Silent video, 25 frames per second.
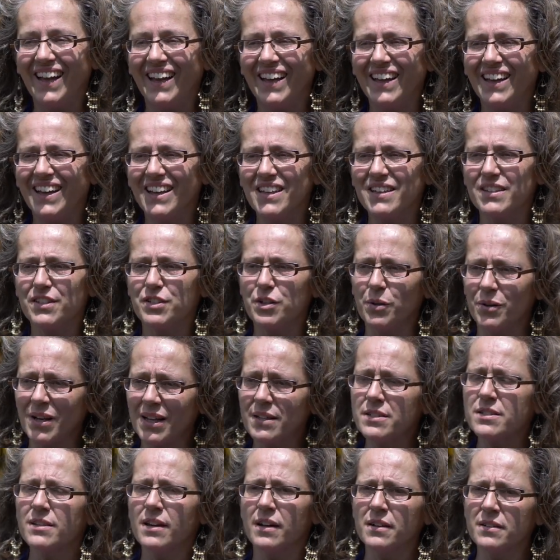uh, so
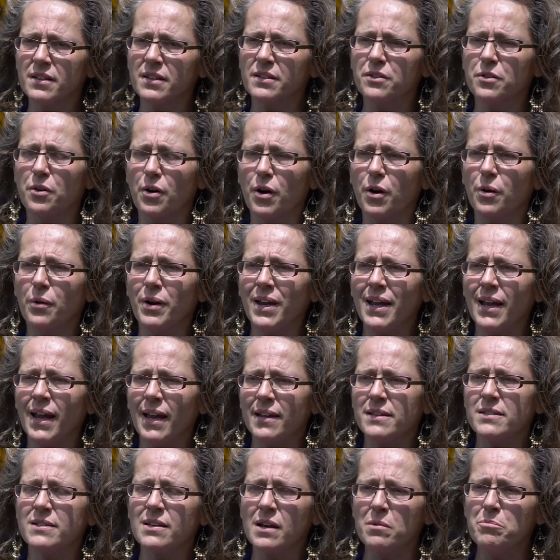that started growing
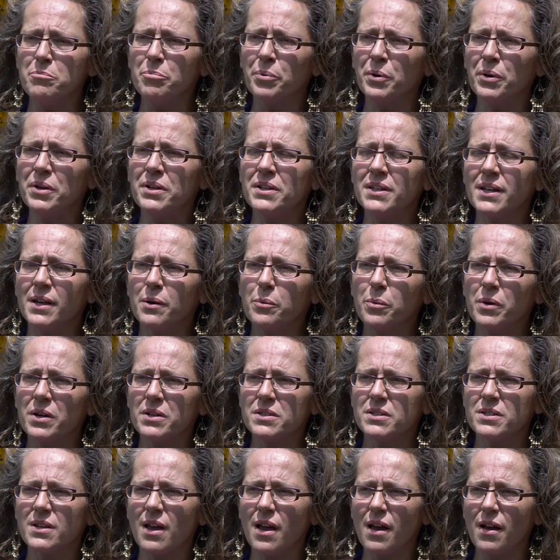at some point there
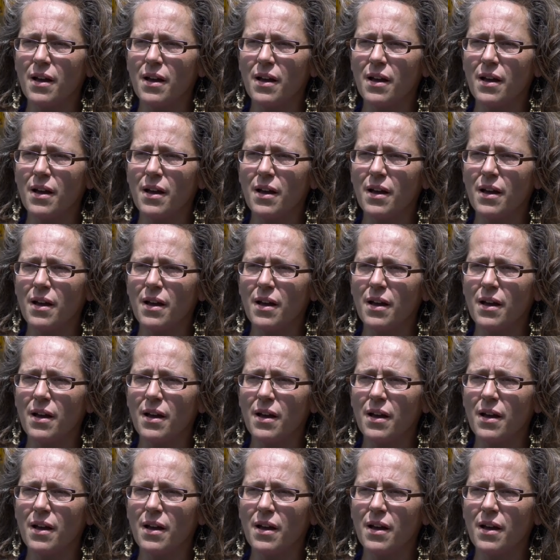was